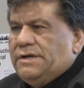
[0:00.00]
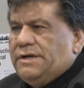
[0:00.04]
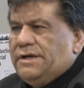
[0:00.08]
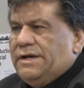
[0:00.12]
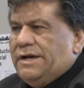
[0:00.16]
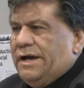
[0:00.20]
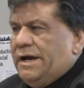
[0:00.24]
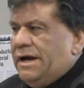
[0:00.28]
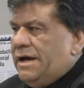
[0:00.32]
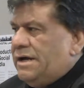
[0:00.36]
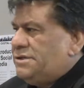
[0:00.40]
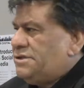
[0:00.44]

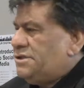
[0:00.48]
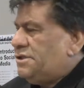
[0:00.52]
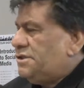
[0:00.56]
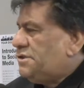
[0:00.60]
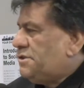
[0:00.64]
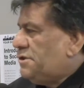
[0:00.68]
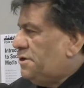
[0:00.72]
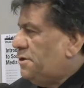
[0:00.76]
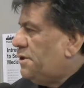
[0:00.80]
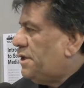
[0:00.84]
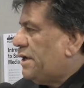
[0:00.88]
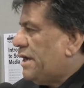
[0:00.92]
to
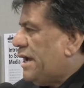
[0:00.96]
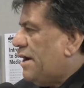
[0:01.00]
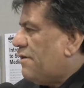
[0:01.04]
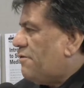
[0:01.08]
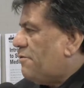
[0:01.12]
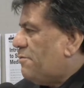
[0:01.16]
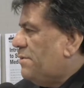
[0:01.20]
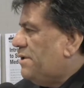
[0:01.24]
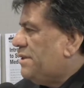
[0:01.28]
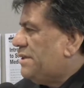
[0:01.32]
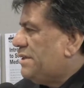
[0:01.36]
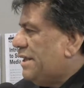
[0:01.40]
sue the
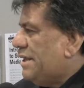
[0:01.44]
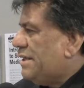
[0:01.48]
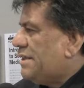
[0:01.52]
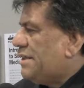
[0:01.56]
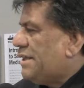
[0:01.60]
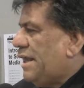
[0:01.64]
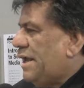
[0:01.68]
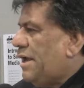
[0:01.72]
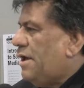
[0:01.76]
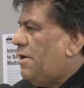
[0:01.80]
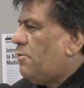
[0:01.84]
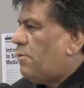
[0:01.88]
government, that
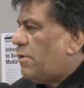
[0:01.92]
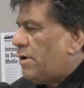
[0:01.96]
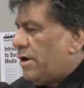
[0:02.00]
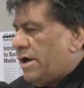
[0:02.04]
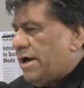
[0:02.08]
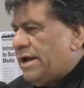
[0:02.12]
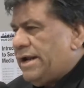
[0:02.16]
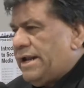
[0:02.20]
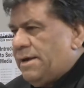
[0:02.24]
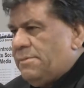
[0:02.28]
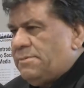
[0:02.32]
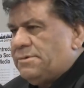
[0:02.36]
they were
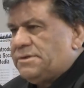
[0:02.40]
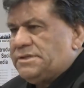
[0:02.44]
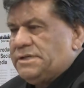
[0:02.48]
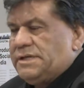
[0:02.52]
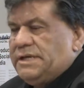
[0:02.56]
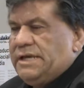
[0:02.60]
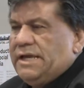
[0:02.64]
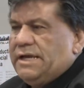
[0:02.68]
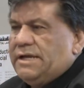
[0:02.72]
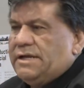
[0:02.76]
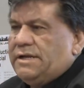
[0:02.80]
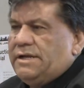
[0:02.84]
not able to
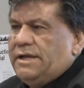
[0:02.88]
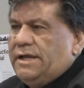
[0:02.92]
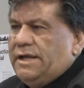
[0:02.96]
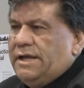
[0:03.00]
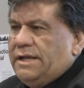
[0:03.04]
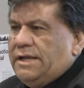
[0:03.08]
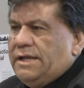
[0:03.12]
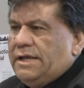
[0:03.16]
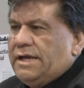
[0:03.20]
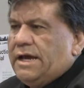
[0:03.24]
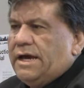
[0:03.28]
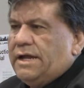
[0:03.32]
get
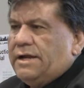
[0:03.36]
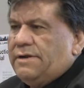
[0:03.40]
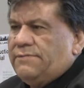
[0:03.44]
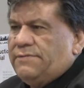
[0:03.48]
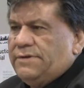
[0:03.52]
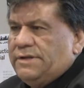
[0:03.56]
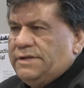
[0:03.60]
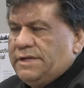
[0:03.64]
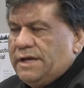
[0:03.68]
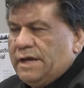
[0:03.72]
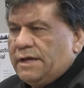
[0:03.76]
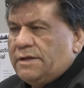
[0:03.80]
any kind of
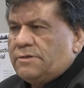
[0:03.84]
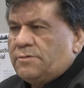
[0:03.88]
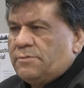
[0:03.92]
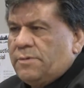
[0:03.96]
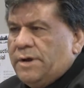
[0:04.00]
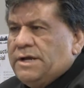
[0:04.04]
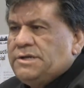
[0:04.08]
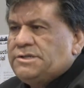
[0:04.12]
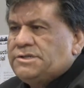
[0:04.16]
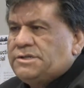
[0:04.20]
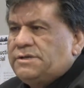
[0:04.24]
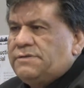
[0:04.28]
a
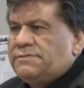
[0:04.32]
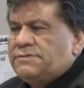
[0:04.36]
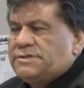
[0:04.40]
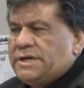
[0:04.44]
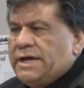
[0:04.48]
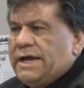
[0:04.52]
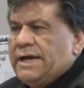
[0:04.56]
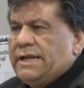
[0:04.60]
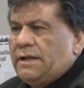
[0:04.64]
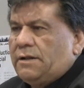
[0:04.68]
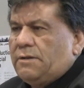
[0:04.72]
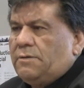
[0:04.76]
declaration of
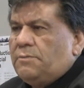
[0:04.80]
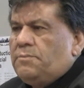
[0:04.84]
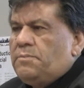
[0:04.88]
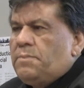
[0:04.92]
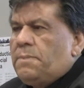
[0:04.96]
title.